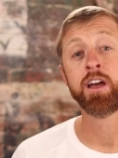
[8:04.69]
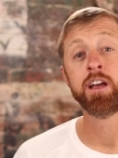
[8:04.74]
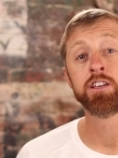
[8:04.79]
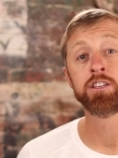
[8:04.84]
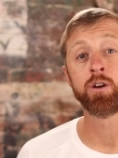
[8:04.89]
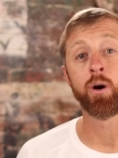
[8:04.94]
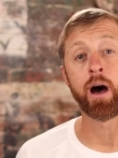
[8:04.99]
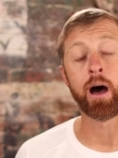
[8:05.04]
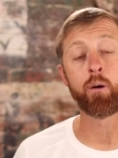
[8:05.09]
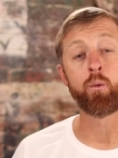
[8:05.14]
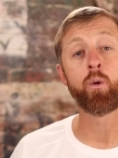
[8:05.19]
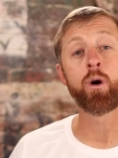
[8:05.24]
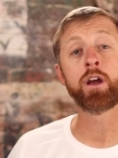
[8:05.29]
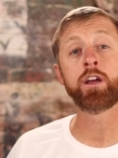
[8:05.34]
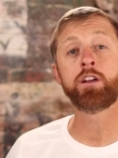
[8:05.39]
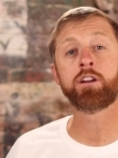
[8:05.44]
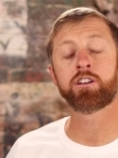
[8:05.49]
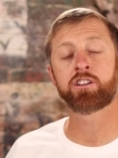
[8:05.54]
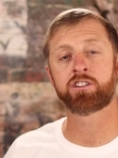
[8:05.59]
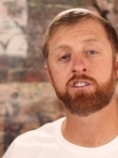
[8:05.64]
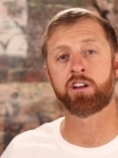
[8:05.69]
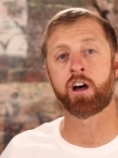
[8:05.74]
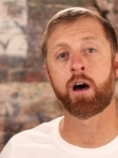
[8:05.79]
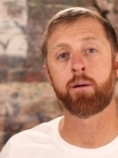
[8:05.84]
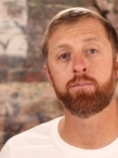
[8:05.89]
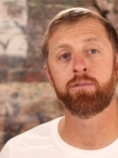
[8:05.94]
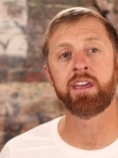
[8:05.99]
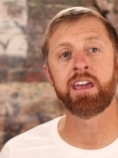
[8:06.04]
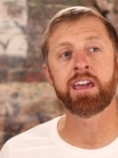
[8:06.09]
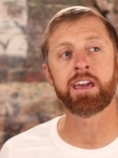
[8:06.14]
So I want you to
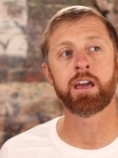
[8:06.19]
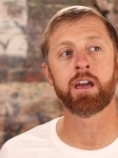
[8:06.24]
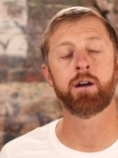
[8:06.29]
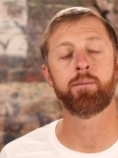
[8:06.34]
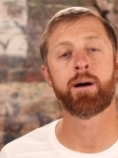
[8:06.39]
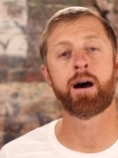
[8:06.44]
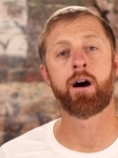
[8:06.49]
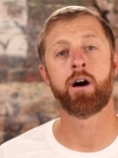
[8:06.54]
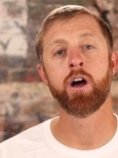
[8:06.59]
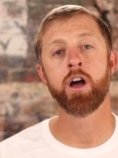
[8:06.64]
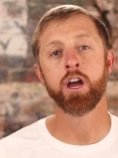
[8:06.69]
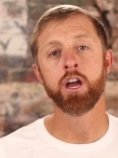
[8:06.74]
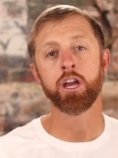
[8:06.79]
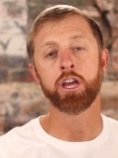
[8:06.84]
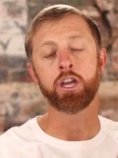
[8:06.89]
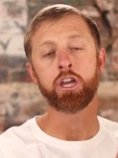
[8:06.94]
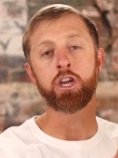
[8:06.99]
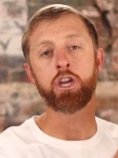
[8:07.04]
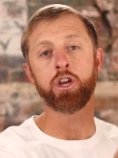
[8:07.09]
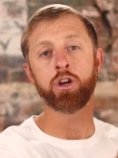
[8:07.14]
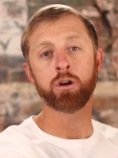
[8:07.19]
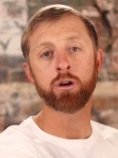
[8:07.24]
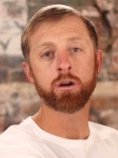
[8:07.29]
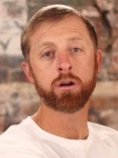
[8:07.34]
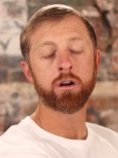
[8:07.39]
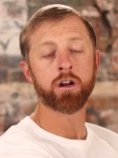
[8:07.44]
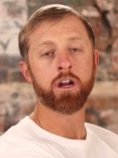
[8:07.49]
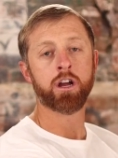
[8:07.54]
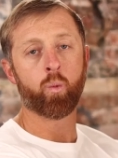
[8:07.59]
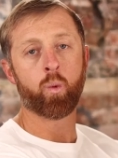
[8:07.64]
stop thinking about
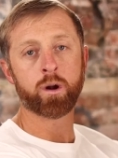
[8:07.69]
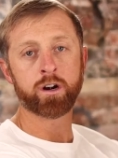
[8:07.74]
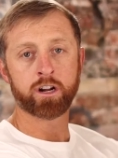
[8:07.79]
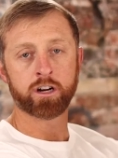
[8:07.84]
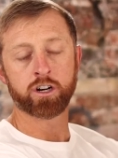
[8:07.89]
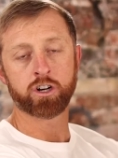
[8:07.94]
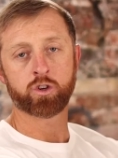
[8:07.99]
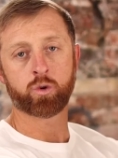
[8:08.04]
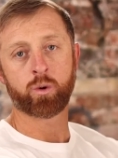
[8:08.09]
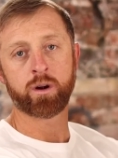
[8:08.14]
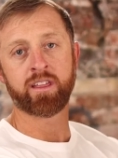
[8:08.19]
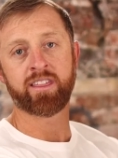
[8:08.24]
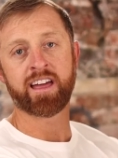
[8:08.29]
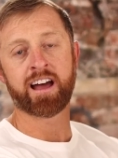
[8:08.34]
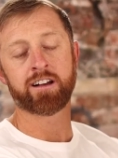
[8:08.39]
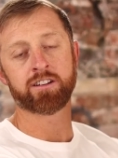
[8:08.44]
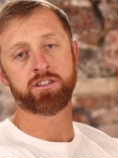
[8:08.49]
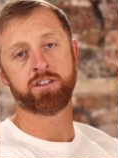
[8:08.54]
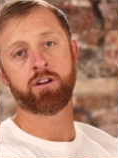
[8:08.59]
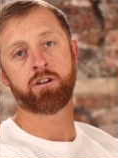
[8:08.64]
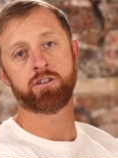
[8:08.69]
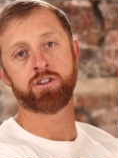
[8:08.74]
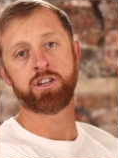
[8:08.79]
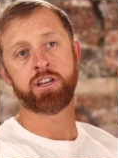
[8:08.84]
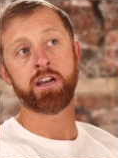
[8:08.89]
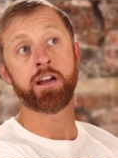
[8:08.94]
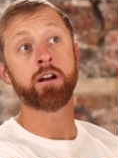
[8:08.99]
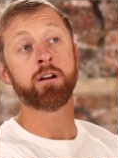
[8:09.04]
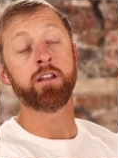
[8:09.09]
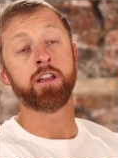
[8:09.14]
your one hundred twenty thousand dollars
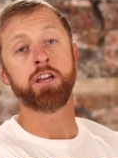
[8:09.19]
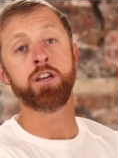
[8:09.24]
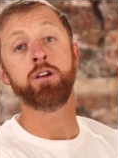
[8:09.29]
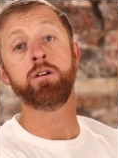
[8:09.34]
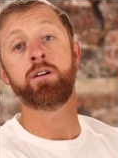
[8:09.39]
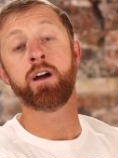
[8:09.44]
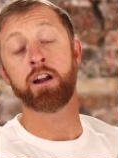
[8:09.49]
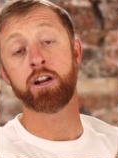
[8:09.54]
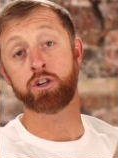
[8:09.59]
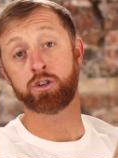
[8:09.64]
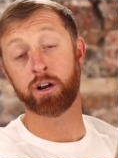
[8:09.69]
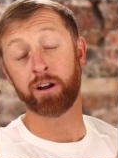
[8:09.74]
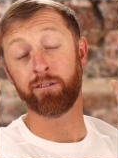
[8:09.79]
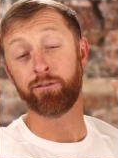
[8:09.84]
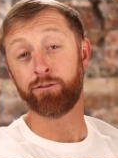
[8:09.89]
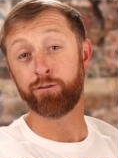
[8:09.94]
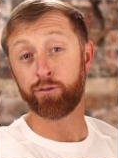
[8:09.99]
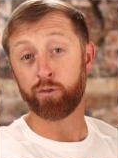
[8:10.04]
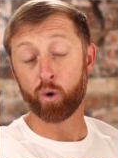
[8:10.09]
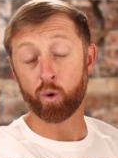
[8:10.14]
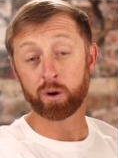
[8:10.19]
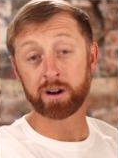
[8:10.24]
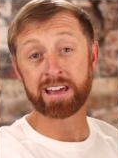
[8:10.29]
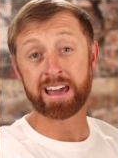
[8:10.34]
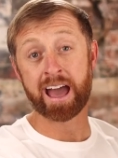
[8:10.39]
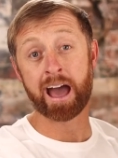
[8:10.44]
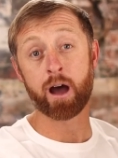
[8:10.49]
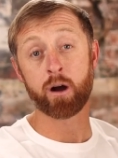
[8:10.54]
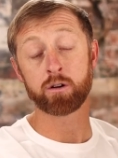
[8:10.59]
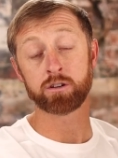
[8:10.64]
a year that you got to trade
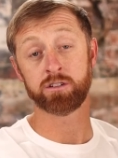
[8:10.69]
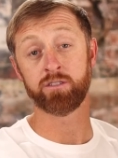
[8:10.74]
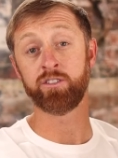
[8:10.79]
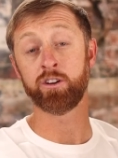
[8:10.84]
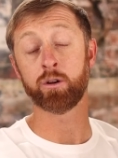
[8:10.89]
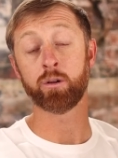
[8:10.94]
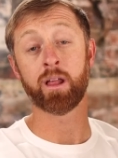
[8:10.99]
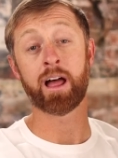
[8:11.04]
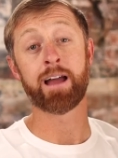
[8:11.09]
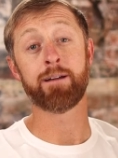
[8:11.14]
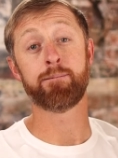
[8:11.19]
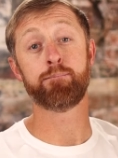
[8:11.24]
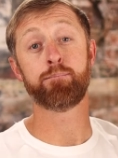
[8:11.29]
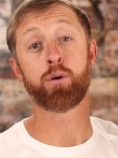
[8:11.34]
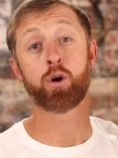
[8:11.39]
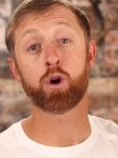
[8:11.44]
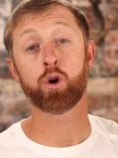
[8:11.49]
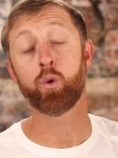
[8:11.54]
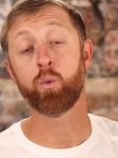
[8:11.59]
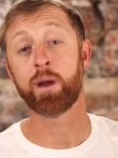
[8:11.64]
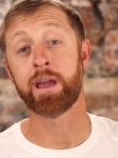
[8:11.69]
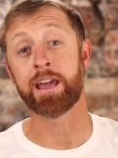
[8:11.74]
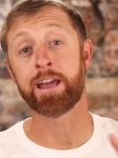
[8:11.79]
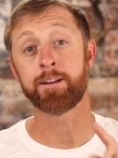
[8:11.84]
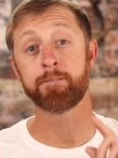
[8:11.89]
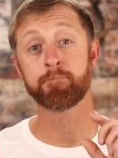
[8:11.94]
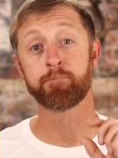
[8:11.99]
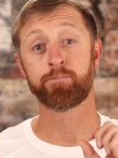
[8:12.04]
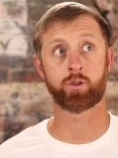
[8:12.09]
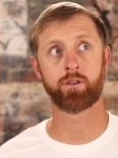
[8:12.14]
forty hours of your life per
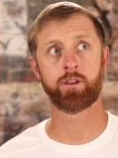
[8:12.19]
week,